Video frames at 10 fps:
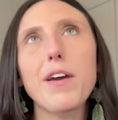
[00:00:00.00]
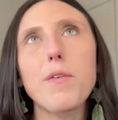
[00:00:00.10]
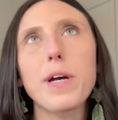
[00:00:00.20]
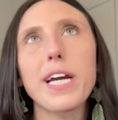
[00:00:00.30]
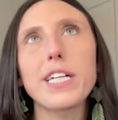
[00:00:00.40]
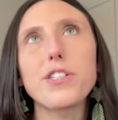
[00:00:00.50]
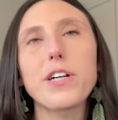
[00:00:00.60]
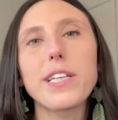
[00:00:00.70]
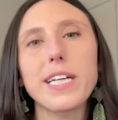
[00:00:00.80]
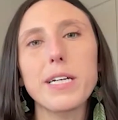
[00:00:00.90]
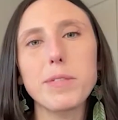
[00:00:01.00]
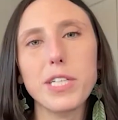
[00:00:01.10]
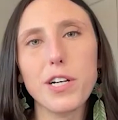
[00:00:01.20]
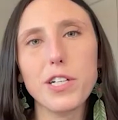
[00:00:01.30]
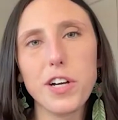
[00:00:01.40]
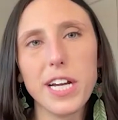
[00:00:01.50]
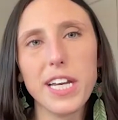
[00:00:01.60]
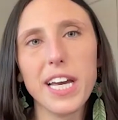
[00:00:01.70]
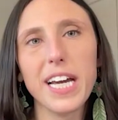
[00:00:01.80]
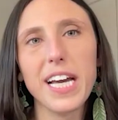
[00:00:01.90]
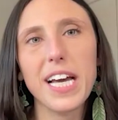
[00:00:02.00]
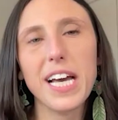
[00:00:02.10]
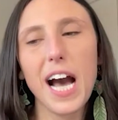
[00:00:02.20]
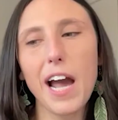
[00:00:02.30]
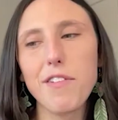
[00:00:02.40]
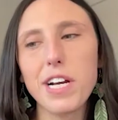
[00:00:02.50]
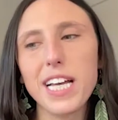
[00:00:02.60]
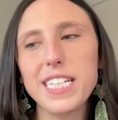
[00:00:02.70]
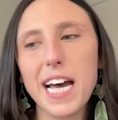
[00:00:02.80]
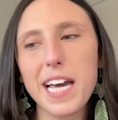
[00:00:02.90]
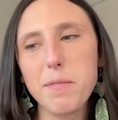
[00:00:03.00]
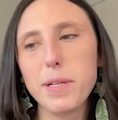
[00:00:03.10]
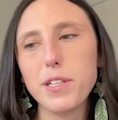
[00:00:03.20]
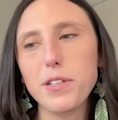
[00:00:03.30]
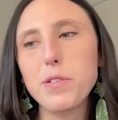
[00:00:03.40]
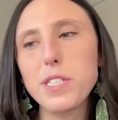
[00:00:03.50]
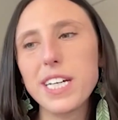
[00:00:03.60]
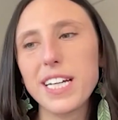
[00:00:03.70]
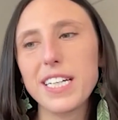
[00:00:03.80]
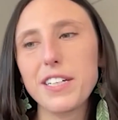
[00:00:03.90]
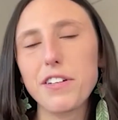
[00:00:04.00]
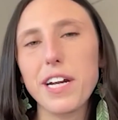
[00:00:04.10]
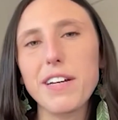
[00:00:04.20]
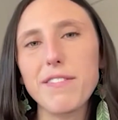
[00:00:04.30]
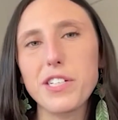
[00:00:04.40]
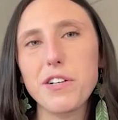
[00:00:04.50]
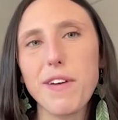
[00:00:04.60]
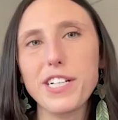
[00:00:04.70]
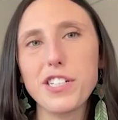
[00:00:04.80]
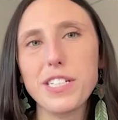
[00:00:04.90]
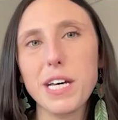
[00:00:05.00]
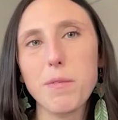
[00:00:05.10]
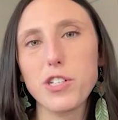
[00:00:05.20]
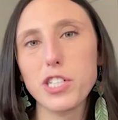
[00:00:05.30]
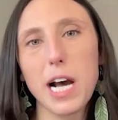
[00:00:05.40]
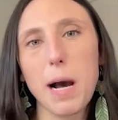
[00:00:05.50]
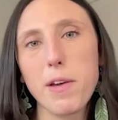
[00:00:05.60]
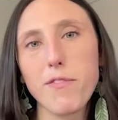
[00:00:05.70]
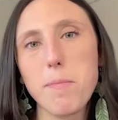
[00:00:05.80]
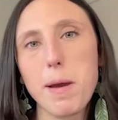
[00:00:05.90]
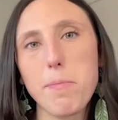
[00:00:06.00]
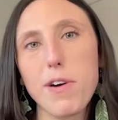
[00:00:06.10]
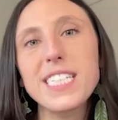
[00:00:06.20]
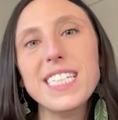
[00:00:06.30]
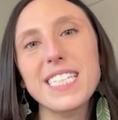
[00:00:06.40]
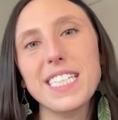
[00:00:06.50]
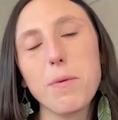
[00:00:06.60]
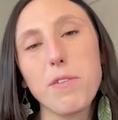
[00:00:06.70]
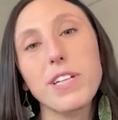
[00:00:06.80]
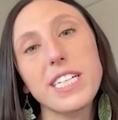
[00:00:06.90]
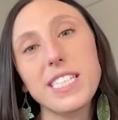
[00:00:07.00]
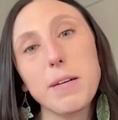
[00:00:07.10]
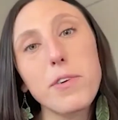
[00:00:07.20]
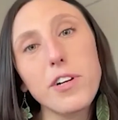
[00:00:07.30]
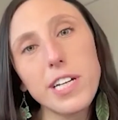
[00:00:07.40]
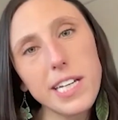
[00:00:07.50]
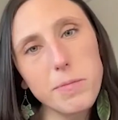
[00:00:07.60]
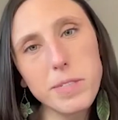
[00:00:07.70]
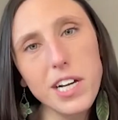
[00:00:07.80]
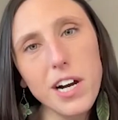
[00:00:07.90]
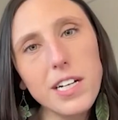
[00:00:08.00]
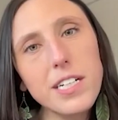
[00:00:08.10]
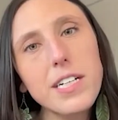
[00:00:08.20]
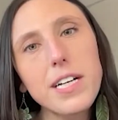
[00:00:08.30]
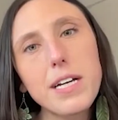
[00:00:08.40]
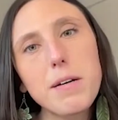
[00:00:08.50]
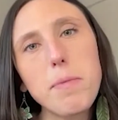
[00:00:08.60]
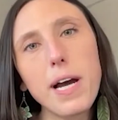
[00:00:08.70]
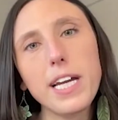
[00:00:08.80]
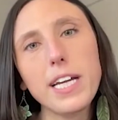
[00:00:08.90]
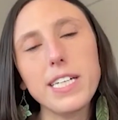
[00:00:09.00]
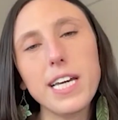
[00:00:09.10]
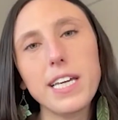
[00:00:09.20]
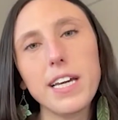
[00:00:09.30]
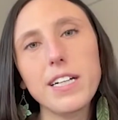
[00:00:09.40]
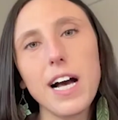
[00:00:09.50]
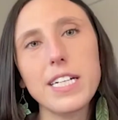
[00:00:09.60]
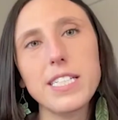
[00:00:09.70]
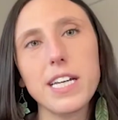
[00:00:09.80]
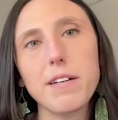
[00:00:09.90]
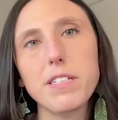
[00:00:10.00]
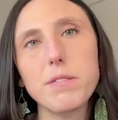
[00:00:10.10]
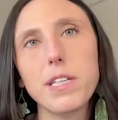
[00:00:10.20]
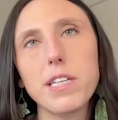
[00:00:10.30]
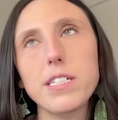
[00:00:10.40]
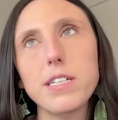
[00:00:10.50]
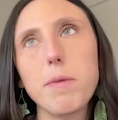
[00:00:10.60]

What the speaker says: when I took the EMDR training, I realized I had been using creative interventions that were just coming from my presence that were really similar to EMDR by taking clients that I was with into